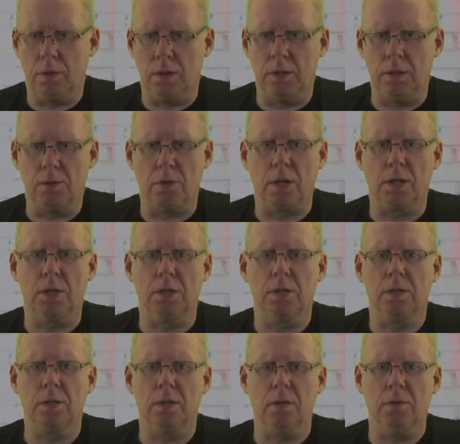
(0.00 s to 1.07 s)

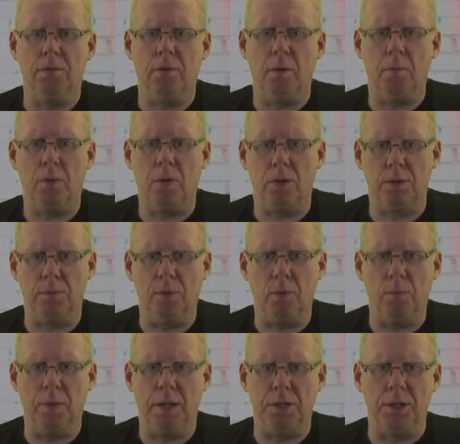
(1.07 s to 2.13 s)
instructions from
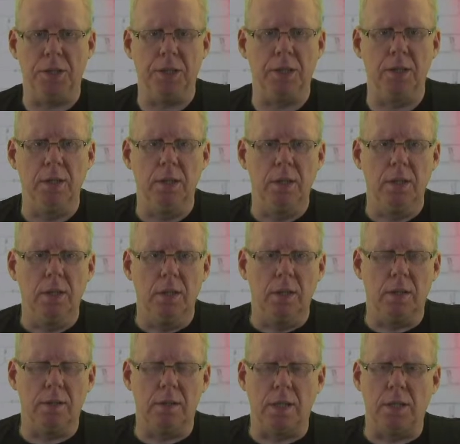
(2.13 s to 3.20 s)
Cosmo Magic
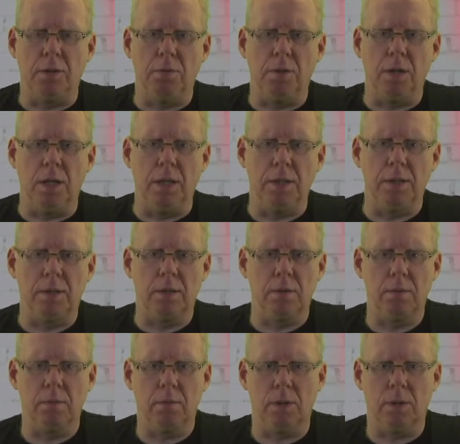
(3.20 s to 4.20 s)
that he released.